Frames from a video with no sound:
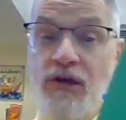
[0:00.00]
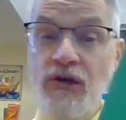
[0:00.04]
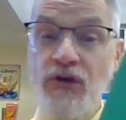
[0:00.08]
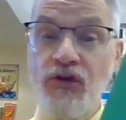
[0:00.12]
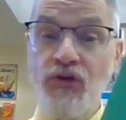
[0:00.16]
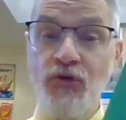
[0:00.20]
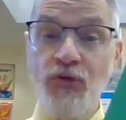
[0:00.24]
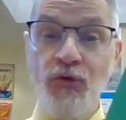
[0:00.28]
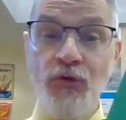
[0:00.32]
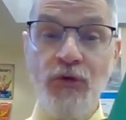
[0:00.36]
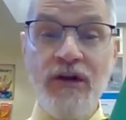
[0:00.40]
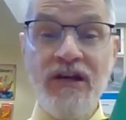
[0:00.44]

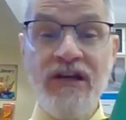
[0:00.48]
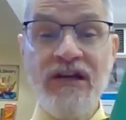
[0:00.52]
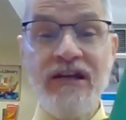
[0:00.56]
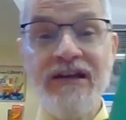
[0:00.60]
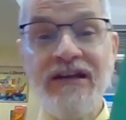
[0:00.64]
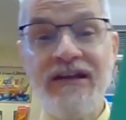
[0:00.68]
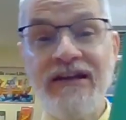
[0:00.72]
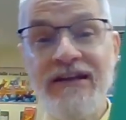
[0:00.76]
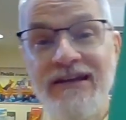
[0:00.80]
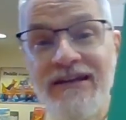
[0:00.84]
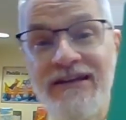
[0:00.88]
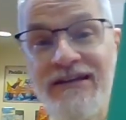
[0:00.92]

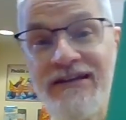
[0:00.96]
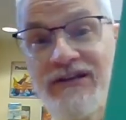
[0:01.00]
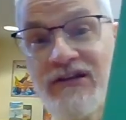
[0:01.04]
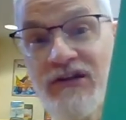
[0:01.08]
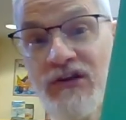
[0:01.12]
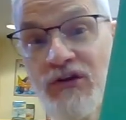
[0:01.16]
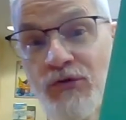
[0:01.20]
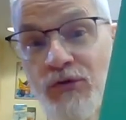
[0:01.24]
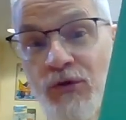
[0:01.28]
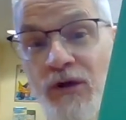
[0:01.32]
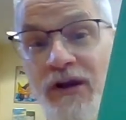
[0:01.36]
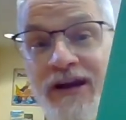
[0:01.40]
Green,
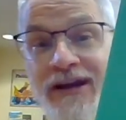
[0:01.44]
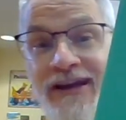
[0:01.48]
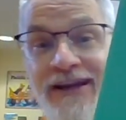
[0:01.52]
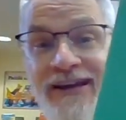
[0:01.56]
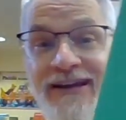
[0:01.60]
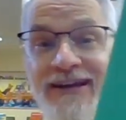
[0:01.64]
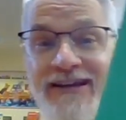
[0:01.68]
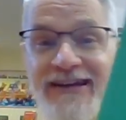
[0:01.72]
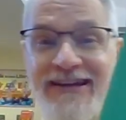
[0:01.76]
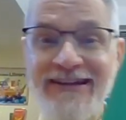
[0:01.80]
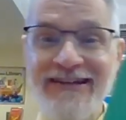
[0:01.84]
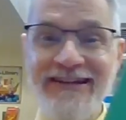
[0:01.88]

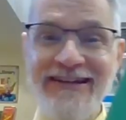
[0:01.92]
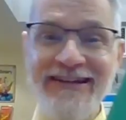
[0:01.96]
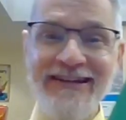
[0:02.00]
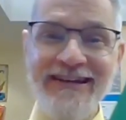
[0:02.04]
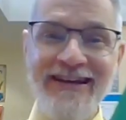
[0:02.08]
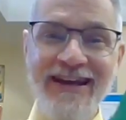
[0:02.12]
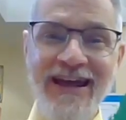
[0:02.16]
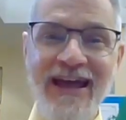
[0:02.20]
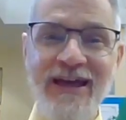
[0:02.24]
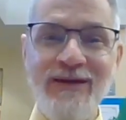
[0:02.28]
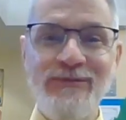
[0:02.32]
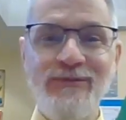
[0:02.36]
green,
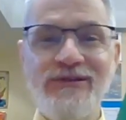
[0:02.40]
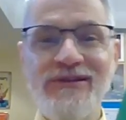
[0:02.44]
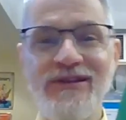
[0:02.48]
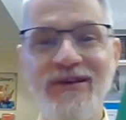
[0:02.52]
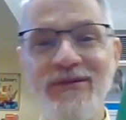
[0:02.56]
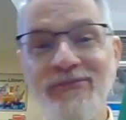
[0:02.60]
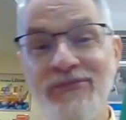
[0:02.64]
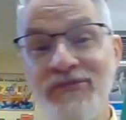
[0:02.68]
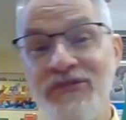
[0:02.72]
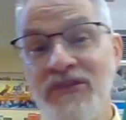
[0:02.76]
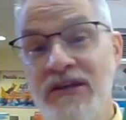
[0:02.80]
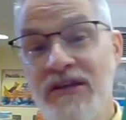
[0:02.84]
name
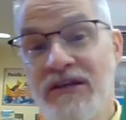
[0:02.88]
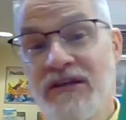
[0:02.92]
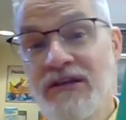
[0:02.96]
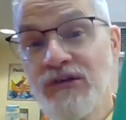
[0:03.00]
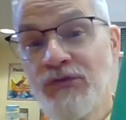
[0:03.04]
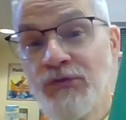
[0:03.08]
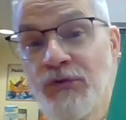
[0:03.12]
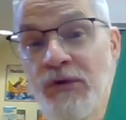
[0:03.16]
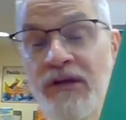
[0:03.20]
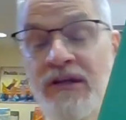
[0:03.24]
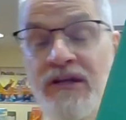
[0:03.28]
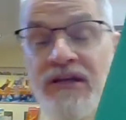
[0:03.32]
something
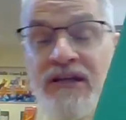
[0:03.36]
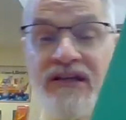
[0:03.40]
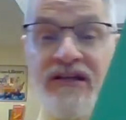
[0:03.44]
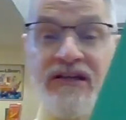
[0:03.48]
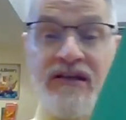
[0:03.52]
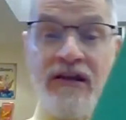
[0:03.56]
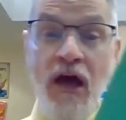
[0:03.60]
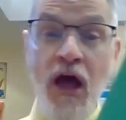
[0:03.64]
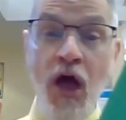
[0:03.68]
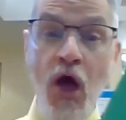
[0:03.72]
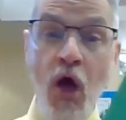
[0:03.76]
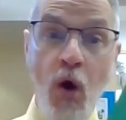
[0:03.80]

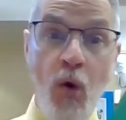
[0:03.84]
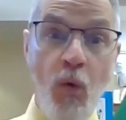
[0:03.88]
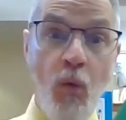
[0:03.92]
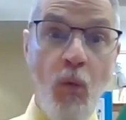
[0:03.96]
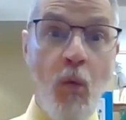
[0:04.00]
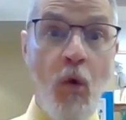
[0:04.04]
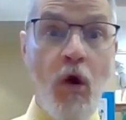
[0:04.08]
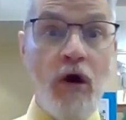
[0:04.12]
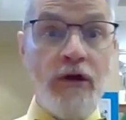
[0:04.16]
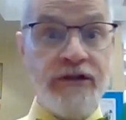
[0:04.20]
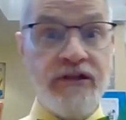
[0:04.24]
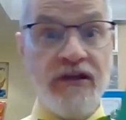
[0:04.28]
green.
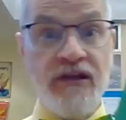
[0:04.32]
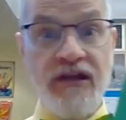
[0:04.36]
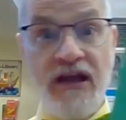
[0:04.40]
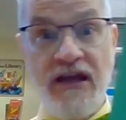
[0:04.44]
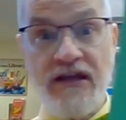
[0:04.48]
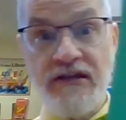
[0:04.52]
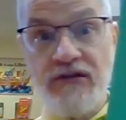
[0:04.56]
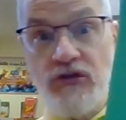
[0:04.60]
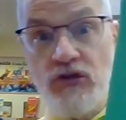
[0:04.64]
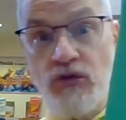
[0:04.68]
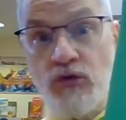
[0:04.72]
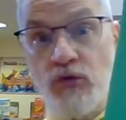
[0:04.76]
What
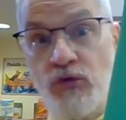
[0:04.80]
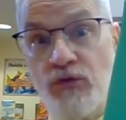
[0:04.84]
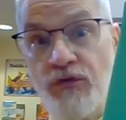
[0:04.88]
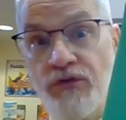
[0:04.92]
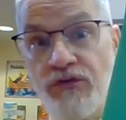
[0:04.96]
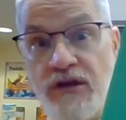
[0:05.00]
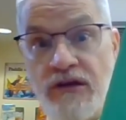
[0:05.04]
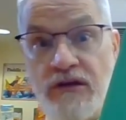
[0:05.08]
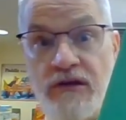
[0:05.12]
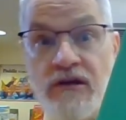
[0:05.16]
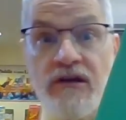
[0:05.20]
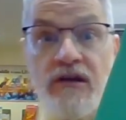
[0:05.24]
can you
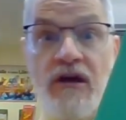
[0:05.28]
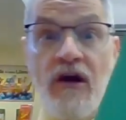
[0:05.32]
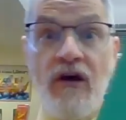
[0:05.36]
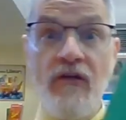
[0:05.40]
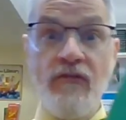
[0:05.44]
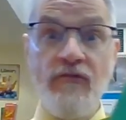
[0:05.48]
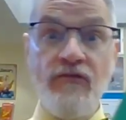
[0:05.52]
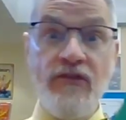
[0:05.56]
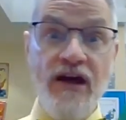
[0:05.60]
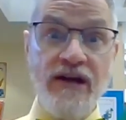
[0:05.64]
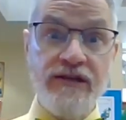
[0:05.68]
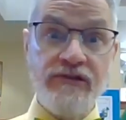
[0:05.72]
think
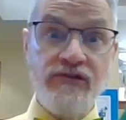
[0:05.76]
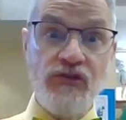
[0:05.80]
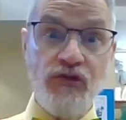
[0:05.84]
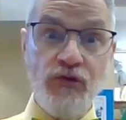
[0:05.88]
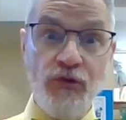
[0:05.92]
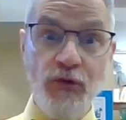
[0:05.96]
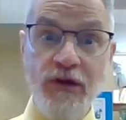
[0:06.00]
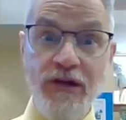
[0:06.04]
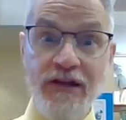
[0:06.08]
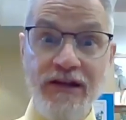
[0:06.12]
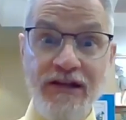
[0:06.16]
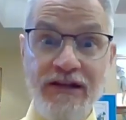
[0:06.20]
of that's
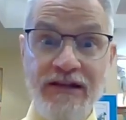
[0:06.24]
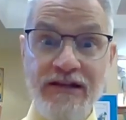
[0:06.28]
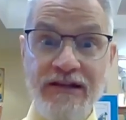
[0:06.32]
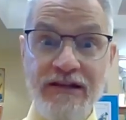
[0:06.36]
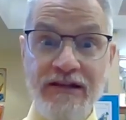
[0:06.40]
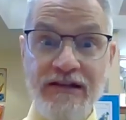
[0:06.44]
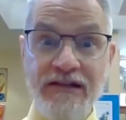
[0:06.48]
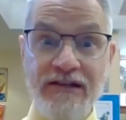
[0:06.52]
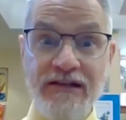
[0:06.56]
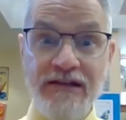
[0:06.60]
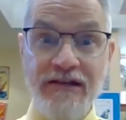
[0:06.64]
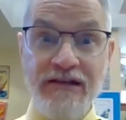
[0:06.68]

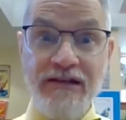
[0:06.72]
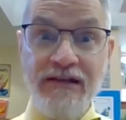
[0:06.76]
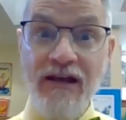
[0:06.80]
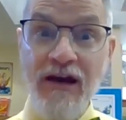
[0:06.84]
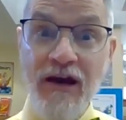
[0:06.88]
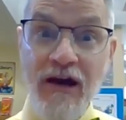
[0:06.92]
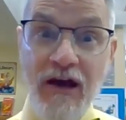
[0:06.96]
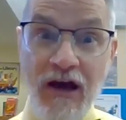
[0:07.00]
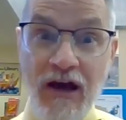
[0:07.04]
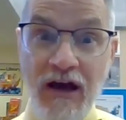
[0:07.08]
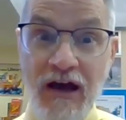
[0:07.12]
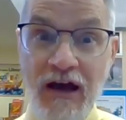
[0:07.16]
green?
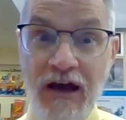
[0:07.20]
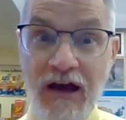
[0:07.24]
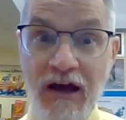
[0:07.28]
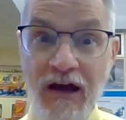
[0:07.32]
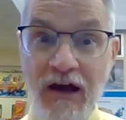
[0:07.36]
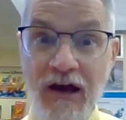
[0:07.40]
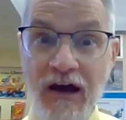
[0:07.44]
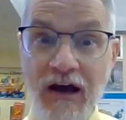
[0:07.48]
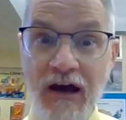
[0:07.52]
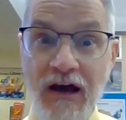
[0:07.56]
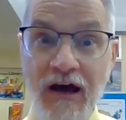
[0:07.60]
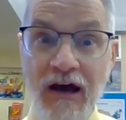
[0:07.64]

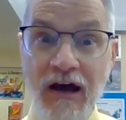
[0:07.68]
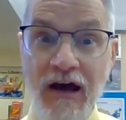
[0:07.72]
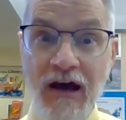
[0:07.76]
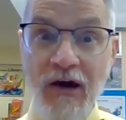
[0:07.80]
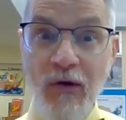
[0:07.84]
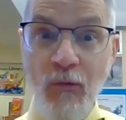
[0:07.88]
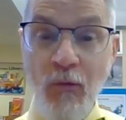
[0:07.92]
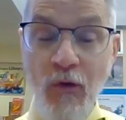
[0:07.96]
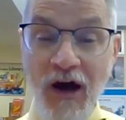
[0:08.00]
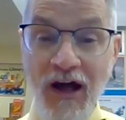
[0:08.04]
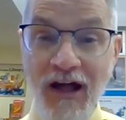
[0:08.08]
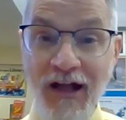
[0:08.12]

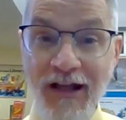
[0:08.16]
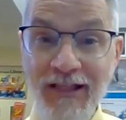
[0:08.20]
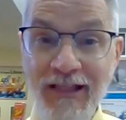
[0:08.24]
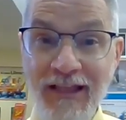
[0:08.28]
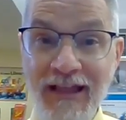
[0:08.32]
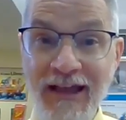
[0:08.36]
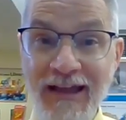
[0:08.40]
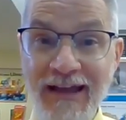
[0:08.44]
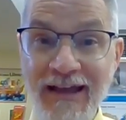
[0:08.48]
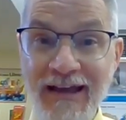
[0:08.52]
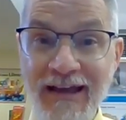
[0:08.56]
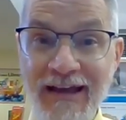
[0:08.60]
Well,
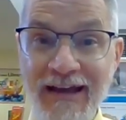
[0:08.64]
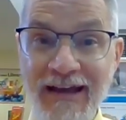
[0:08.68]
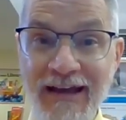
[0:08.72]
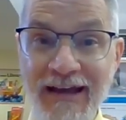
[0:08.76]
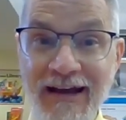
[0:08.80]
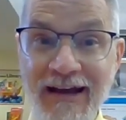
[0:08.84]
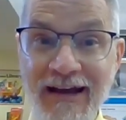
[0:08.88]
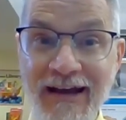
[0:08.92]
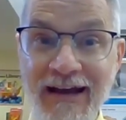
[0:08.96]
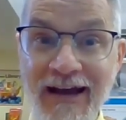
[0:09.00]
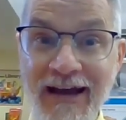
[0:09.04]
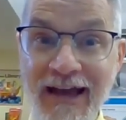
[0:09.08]

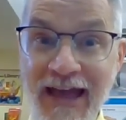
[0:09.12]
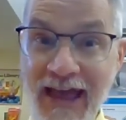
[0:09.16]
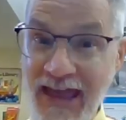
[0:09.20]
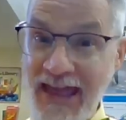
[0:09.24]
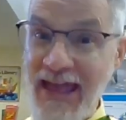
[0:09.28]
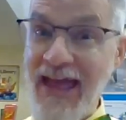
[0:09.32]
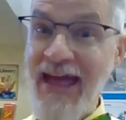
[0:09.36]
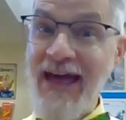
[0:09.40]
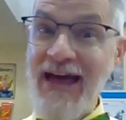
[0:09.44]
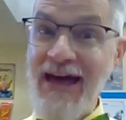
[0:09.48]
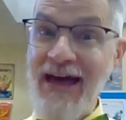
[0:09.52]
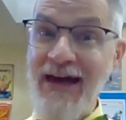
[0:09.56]

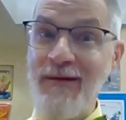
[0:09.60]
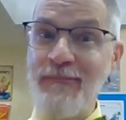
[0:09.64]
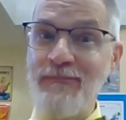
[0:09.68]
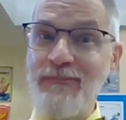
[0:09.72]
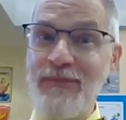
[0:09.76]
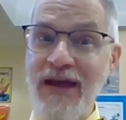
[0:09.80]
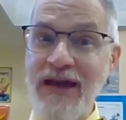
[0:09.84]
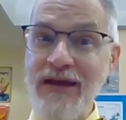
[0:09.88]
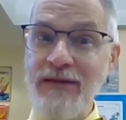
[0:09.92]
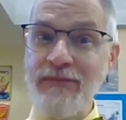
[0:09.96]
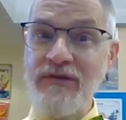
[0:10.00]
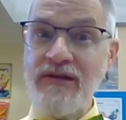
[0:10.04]
yeah,
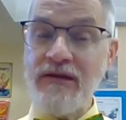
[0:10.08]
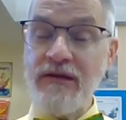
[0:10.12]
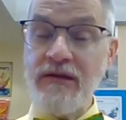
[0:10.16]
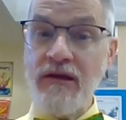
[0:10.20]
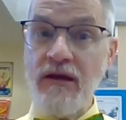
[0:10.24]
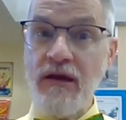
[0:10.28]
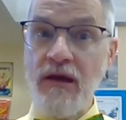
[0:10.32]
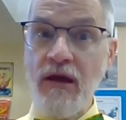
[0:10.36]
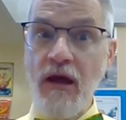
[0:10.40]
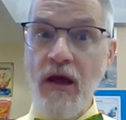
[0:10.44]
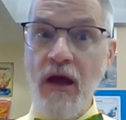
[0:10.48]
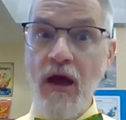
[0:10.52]
maybe.
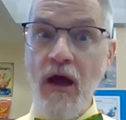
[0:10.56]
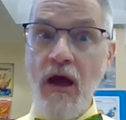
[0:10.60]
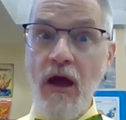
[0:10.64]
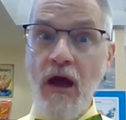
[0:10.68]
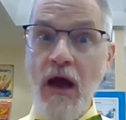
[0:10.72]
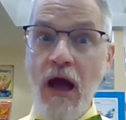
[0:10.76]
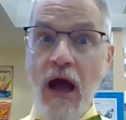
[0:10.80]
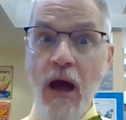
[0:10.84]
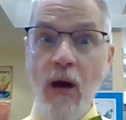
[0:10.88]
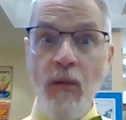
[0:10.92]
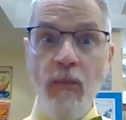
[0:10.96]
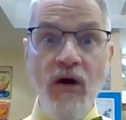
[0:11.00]

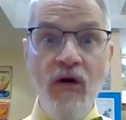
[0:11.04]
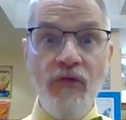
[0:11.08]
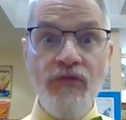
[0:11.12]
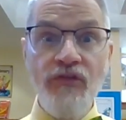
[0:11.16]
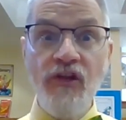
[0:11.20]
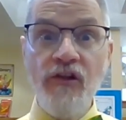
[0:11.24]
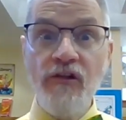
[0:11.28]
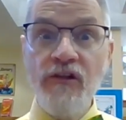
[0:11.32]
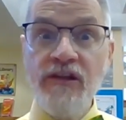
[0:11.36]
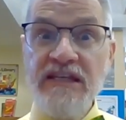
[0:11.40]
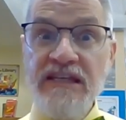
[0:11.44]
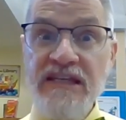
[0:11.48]
How about
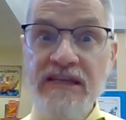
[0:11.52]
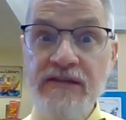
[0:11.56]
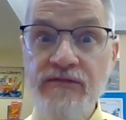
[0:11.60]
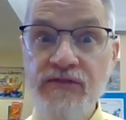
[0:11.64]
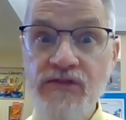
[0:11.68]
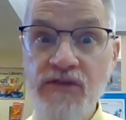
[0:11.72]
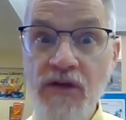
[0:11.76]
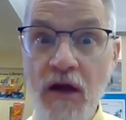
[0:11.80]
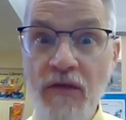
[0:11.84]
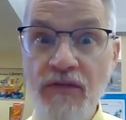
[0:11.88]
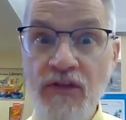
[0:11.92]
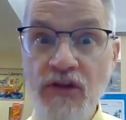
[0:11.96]
the
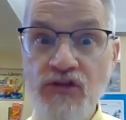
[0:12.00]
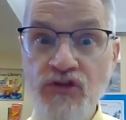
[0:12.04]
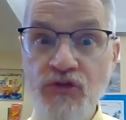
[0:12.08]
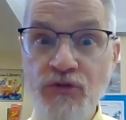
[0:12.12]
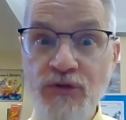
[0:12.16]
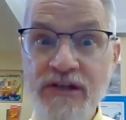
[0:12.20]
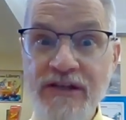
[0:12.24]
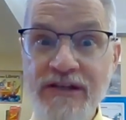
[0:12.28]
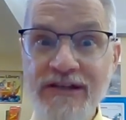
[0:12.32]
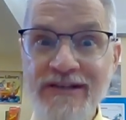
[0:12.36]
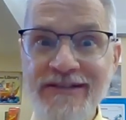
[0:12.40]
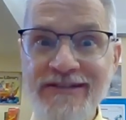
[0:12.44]
leaves on the
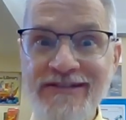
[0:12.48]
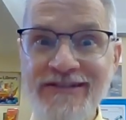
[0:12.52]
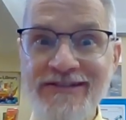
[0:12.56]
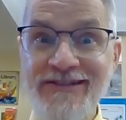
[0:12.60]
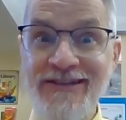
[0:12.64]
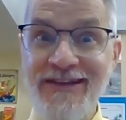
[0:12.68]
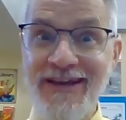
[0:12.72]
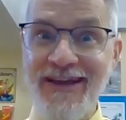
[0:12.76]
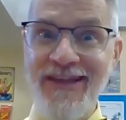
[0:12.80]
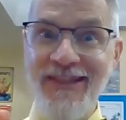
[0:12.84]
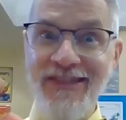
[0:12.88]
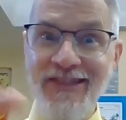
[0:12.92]

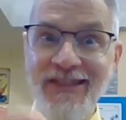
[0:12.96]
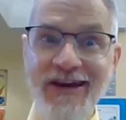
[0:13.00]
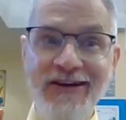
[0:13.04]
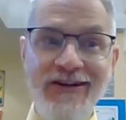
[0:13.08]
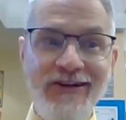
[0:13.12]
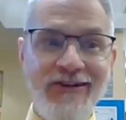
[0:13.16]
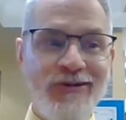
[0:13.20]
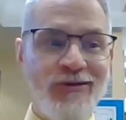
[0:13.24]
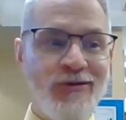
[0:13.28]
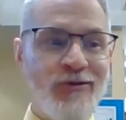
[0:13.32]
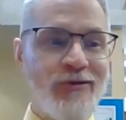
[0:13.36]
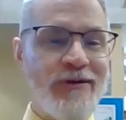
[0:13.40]
trees?
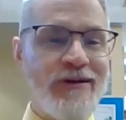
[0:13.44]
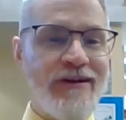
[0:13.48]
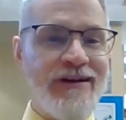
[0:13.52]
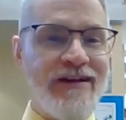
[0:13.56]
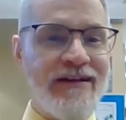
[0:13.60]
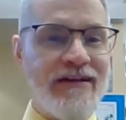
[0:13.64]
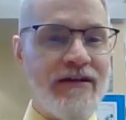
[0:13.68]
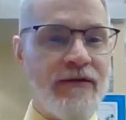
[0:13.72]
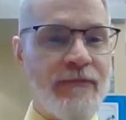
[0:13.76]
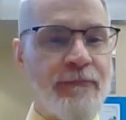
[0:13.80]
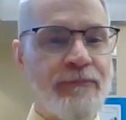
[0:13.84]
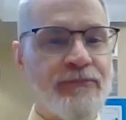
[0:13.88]
They're
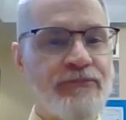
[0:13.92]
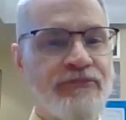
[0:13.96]
green.